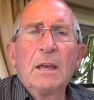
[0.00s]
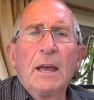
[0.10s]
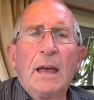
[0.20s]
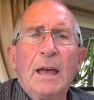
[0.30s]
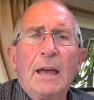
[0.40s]

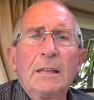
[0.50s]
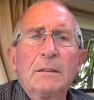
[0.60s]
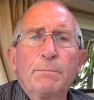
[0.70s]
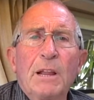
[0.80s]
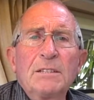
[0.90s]
And
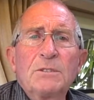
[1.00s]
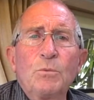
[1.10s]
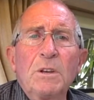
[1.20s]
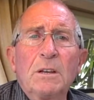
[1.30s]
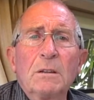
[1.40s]
plus
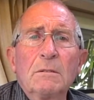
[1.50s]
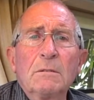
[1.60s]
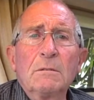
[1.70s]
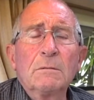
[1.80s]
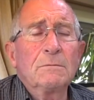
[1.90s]
we
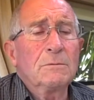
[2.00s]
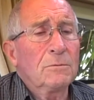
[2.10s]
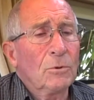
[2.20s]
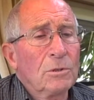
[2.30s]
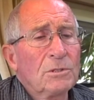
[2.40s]
can
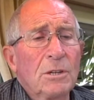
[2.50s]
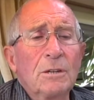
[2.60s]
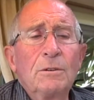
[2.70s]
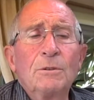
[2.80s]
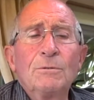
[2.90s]
also
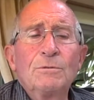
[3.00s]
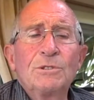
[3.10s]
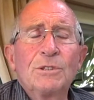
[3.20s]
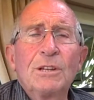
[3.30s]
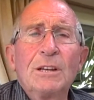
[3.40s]

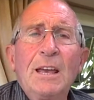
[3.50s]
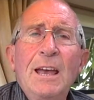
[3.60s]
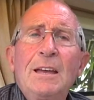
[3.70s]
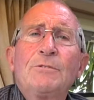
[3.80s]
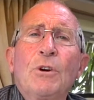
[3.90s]
use the
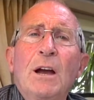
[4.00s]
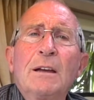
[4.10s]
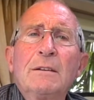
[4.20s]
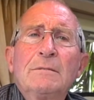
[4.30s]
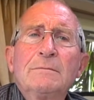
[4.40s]

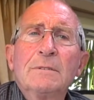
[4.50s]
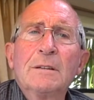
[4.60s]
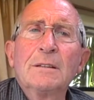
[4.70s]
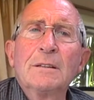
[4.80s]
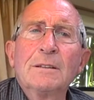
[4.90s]
hairdryer
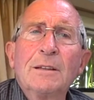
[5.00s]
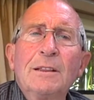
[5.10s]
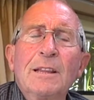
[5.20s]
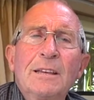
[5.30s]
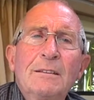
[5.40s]
that
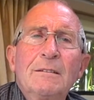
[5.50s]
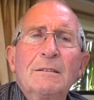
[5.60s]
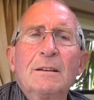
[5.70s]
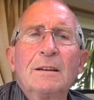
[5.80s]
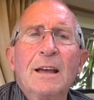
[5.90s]
Lindley
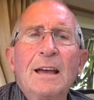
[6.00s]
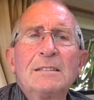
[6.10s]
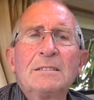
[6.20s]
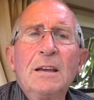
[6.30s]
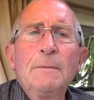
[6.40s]

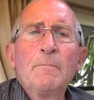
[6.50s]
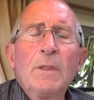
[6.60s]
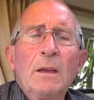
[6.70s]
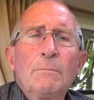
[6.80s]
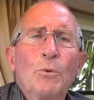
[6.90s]
has.
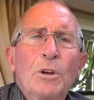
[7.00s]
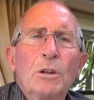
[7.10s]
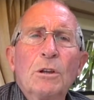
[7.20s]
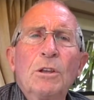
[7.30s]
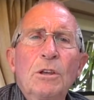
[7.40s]
We can
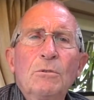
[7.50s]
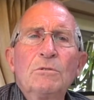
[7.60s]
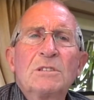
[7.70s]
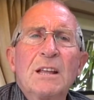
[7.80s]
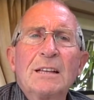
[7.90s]
only
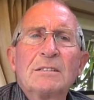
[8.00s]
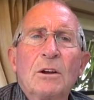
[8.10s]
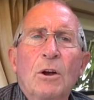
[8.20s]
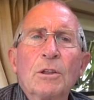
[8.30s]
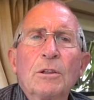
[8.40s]
use that
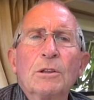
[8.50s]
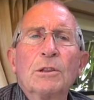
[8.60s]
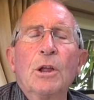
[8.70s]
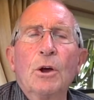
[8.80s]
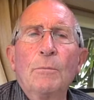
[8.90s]
on
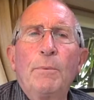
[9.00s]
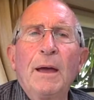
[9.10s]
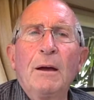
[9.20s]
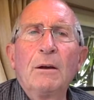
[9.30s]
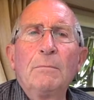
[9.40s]
low
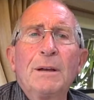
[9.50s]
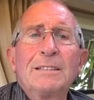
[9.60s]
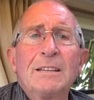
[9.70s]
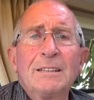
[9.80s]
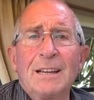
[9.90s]
power, but
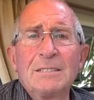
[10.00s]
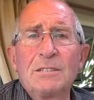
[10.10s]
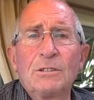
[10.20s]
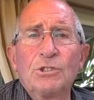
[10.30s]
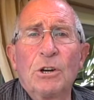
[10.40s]
it does
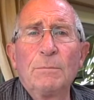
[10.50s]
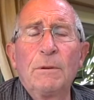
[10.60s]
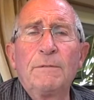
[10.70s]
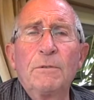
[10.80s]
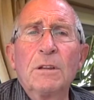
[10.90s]
the job
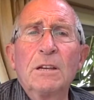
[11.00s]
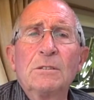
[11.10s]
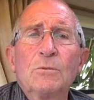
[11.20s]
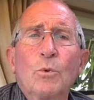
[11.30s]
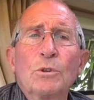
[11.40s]
if you need
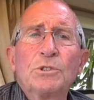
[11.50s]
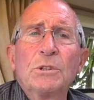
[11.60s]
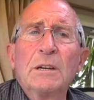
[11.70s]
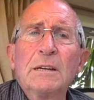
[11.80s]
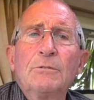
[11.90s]
to wash your
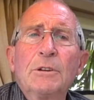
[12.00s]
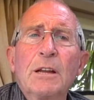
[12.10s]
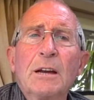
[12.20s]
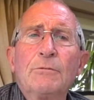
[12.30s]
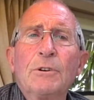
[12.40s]
hair in a
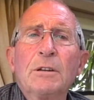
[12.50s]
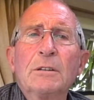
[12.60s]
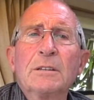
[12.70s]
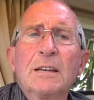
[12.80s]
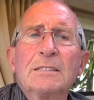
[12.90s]
hurry
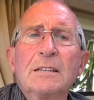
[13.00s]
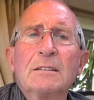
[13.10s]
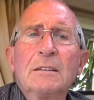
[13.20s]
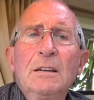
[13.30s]
and get it